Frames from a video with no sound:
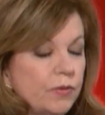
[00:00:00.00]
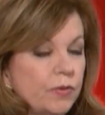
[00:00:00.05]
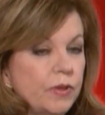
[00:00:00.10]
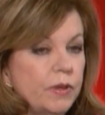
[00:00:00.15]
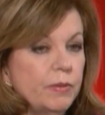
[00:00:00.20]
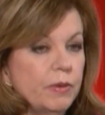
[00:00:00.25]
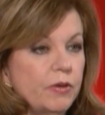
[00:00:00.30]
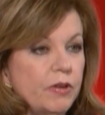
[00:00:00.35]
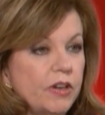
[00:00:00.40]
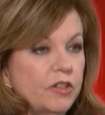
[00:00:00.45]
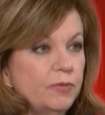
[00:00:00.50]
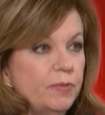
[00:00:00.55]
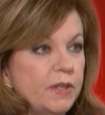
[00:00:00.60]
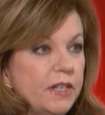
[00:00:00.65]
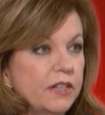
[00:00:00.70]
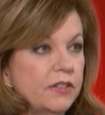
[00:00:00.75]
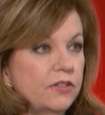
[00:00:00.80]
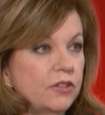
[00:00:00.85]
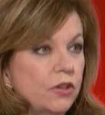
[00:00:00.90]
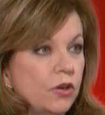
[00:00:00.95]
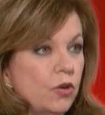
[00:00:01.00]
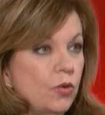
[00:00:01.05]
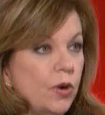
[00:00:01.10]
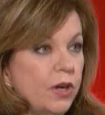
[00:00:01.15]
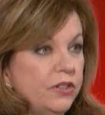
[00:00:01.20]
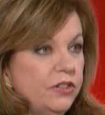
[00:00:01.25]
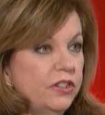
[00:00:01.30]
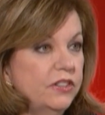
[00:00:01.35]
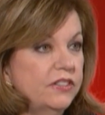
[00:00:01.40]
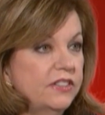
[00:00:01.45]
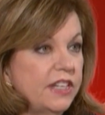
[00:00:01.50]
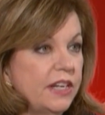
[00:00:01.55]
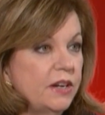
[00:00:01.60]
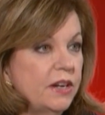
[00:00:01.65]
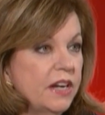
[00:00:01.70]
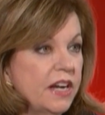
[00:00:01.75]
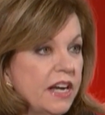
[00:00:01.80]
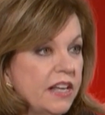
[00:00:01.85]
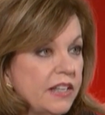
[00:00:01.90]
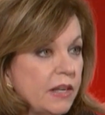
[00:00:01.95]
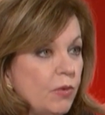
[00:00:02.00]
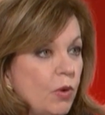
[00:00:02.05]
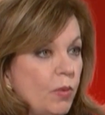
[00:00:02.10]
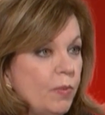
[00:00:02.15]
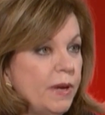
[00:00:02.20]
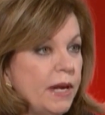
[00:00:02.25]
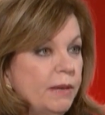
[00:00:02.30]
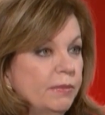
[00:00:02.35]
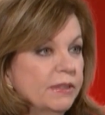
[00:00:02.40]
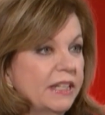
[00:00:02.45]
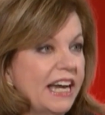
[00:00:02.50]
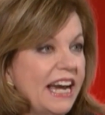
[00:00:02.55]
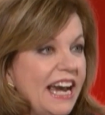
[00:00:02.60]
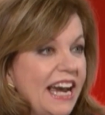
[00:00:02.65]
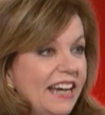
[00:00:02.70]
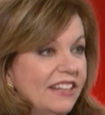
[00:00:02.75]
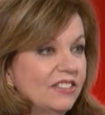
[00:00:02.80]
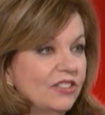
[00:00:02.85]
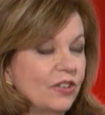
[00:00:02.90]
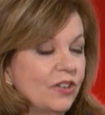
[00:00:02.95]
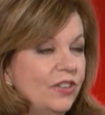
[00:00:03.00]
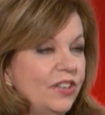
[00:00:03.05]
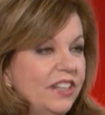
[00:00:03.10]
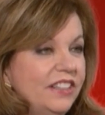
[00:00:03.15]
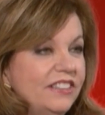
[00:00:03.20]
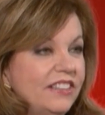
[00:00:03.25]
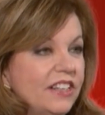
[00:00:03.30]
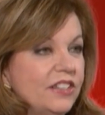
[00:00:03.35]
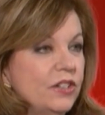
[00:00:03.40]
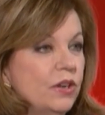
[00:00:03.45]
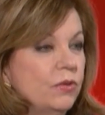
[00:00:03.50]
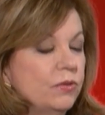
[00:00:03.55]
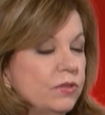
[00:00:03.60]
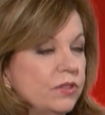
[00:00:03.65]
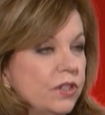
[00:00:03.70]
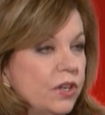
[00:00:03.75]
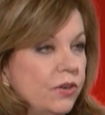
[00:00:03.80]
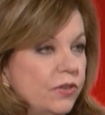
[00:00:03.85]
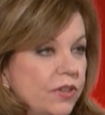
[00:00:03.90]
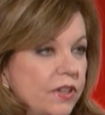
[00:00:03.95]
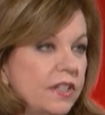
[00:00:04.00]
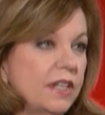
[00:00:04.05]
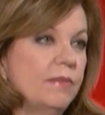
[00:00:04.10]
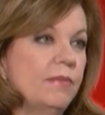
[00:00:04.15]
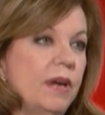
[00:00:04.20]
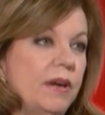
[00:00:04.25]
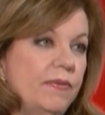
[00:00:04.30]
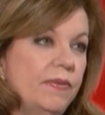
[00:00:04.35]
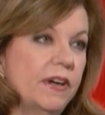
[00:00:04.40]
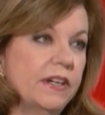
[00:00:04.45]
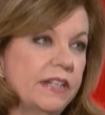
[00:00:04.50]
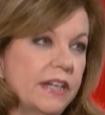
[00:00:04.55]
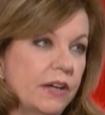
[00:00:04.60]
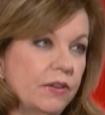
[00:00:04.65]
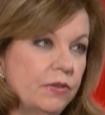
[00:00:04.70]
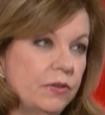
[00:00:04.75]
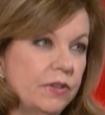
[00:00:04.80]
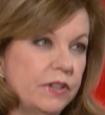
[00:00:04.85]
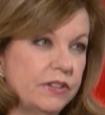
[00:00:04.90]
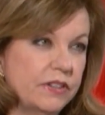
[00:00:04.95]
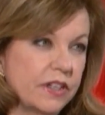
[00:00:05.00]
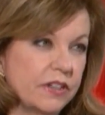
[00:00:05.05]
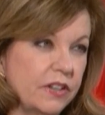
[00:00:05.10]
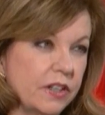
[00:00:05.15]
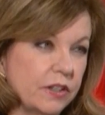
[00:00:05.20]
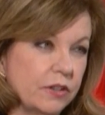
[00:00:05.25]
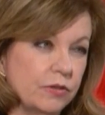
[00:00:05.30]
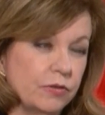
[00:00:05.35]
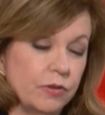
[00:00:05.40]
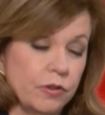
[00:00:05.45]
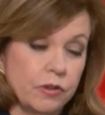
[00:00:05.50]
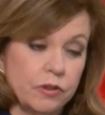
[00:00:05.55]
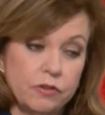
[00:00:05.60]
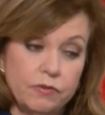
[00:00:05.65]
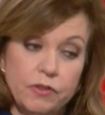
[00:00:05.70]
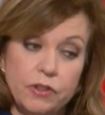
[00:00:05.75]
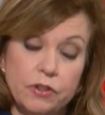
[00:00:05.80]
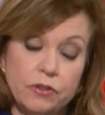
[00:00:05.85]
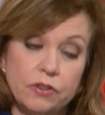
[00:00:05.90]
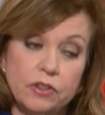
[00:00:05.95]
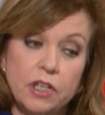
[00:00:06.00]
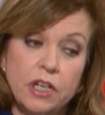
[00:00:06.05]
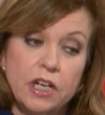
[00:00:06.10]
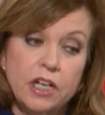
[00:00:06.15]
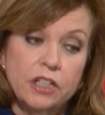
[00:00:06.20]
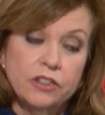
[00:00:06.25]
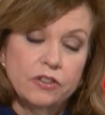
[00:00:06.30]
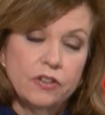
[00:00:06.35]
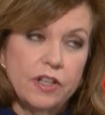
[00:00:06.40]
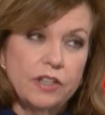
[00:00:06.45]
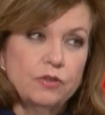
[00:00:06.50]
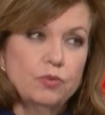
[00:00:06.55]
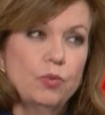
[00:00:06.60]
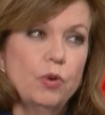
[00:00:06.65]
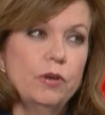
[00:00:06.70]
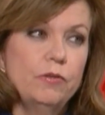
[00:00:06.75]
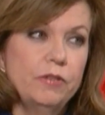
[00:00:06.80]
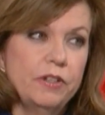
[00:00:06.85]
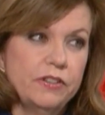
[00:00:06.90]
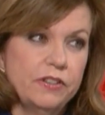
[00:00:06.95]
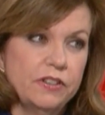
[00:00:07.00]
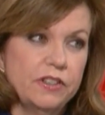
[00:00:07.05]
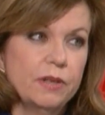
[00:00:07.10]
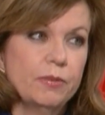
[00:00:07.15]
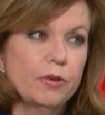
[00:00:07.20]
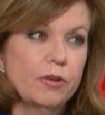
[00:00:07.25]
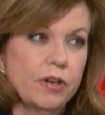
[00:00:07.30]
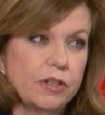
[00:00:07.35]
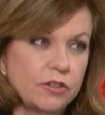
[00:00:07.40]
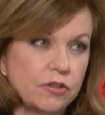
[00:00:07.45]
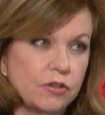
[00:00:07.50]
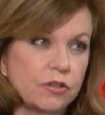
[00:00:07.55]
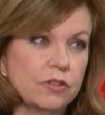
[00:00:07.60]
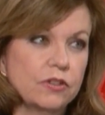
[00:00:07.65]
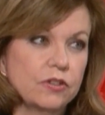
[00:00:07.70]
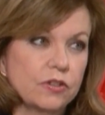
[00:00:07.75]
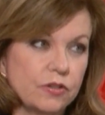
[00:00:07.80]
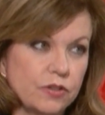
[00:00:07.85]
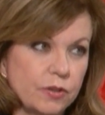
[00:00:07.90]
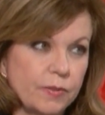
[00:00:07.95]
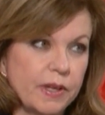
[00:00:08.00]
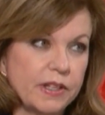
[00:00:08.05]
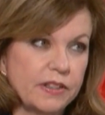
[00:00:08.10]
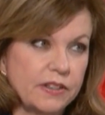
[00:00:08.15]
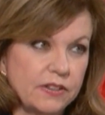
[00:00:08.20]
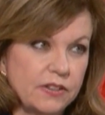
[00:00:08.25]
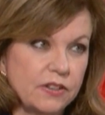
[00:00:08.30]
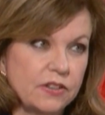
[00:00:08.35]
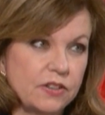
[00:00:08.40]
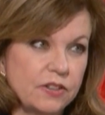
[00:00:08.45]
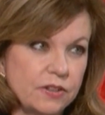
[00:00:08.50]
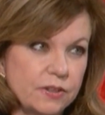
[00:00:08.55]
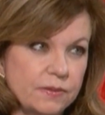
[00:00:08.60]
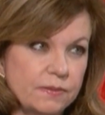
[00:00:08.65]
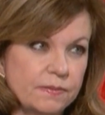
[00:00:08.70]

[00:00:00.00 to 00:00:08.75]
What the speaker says: for Democrats because there are questions they won't be able to ask. There are things they don't know that they may find out through these ethics reviews. So that's one reason Democrats are concerned about this issue.